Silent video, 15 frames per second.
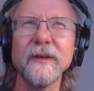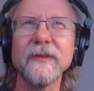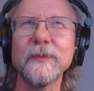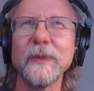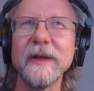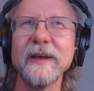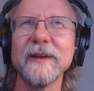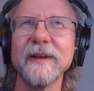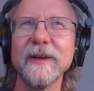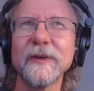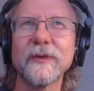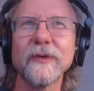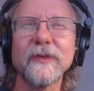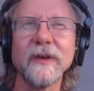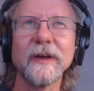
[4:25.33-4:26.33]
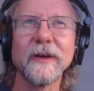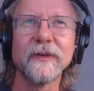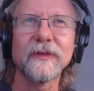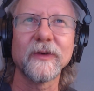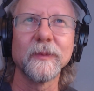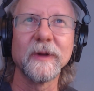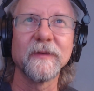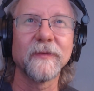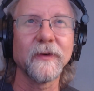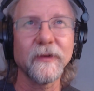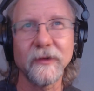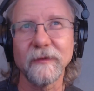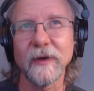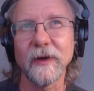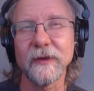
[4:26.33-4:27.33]
be an interesting instrument,
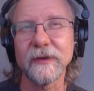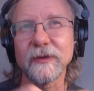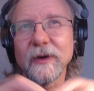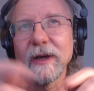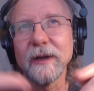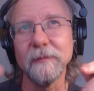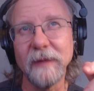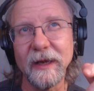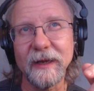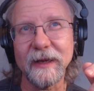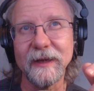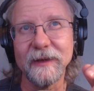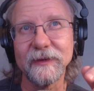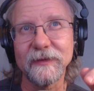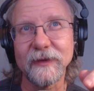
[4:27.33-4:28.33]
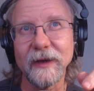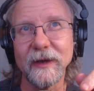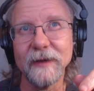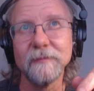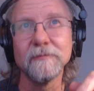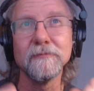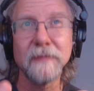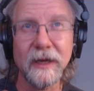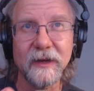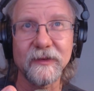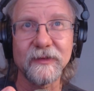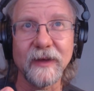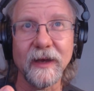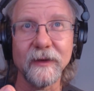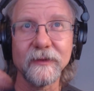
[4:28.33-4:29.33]
first of all, to try to make inside
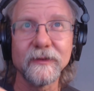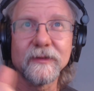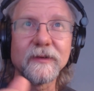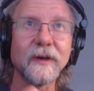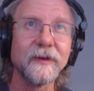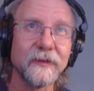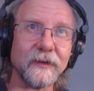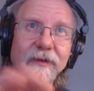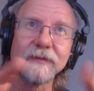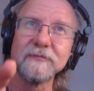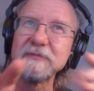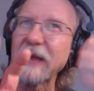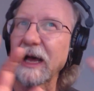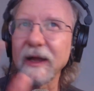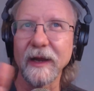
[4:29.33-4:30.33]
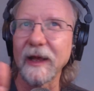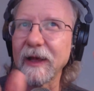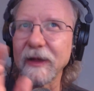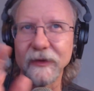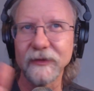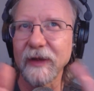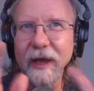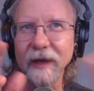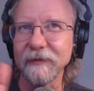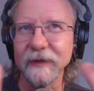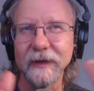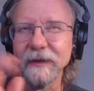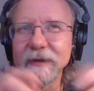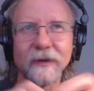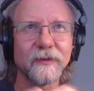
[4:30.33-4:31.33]
MetaSounds, because it's not as
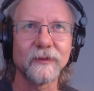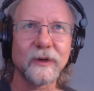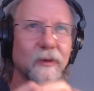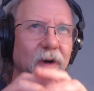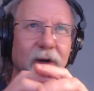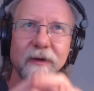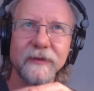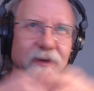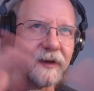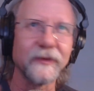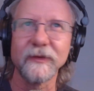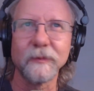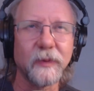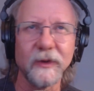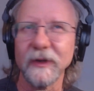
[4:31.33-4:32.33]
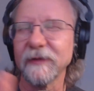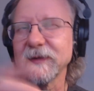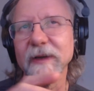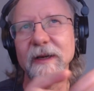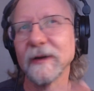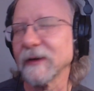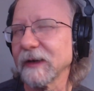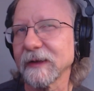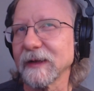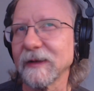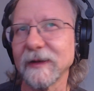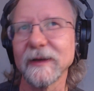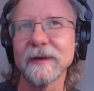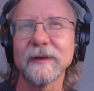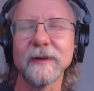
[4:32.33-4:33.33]
heavy, doesn't require tons of polyphony or anything
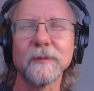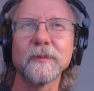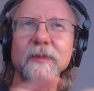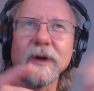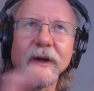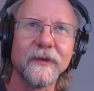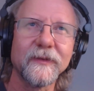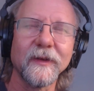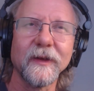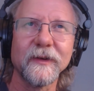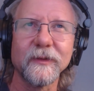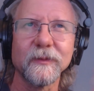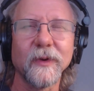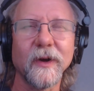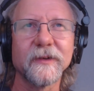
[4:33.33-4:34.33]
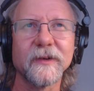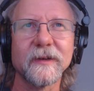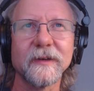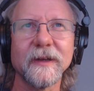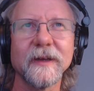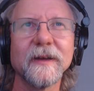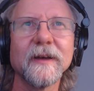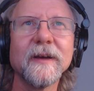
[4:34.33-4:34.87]
like the Constellation project did.